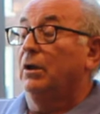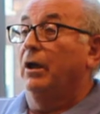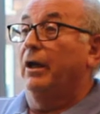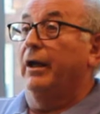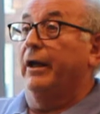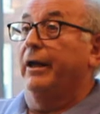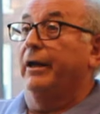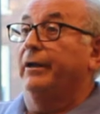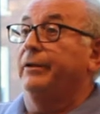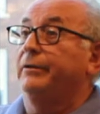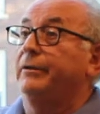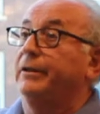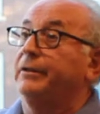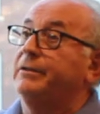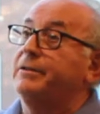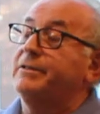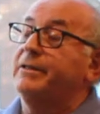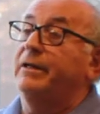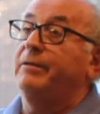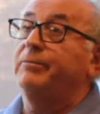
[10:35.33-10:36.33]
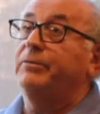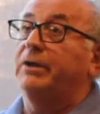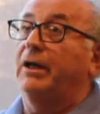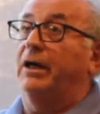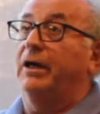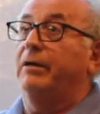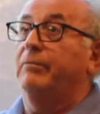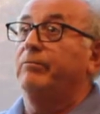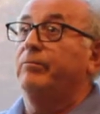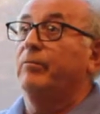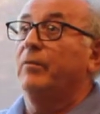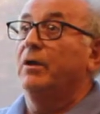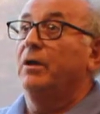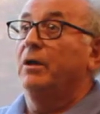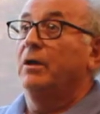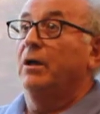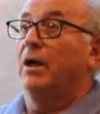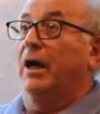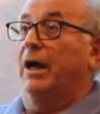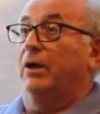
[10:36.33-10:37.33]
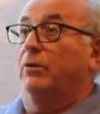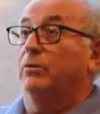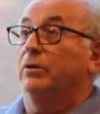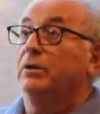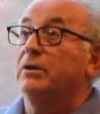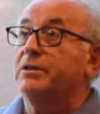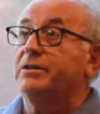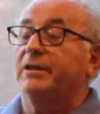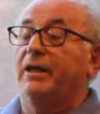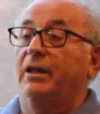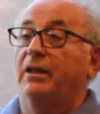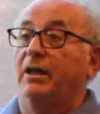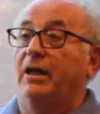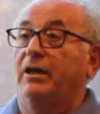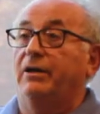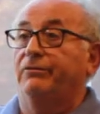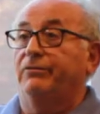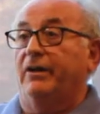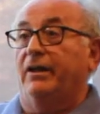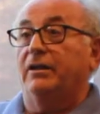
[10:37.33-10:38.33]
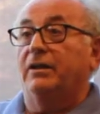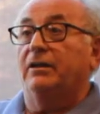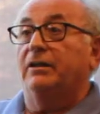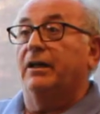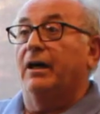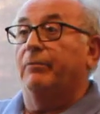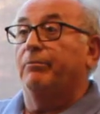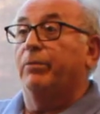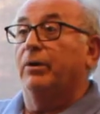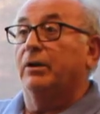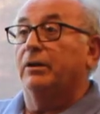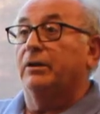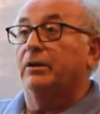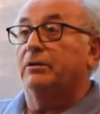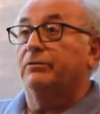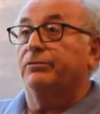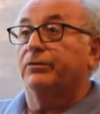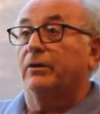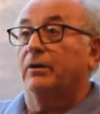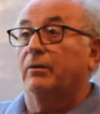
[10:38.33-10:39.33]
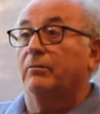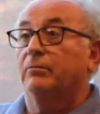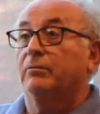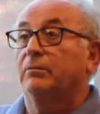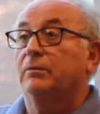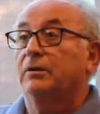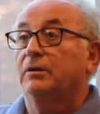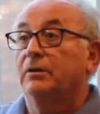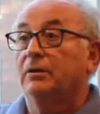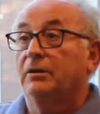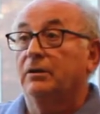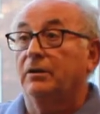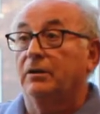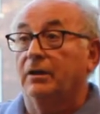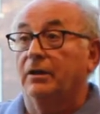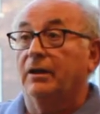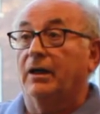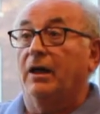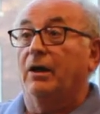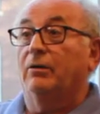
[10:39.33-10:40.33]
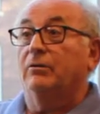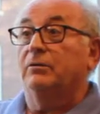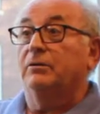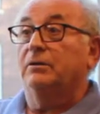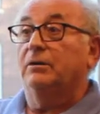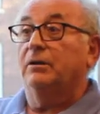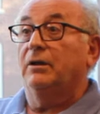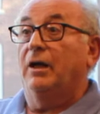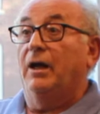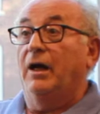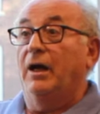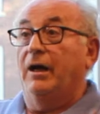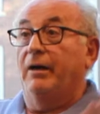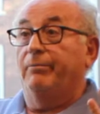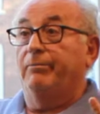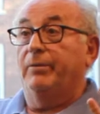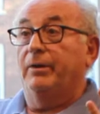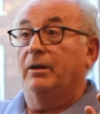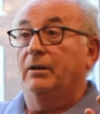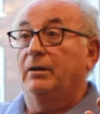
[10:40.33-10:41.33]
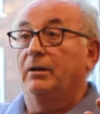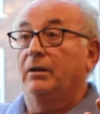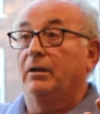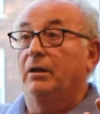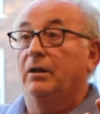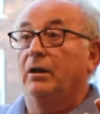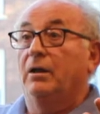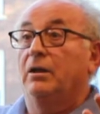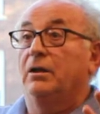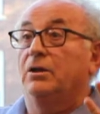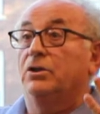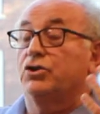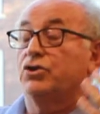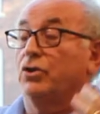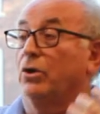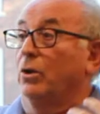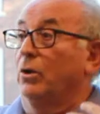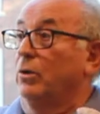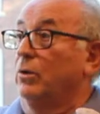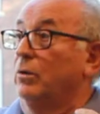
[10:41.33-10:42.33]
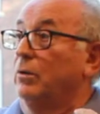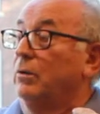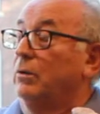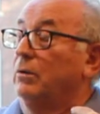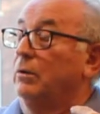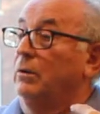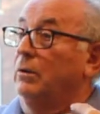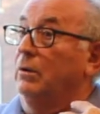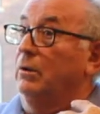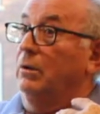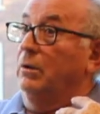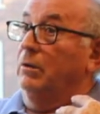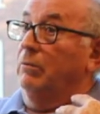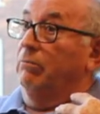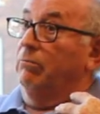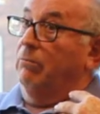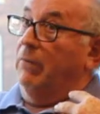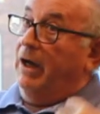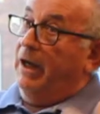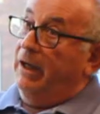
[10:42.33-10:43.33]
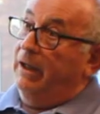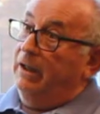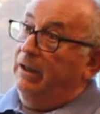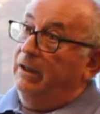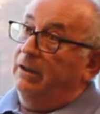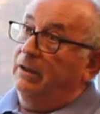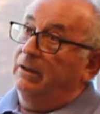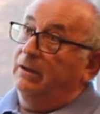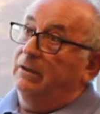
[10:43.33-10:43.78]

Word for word: And at the same time, I couldn't say that if I did not build it from the ground up. So my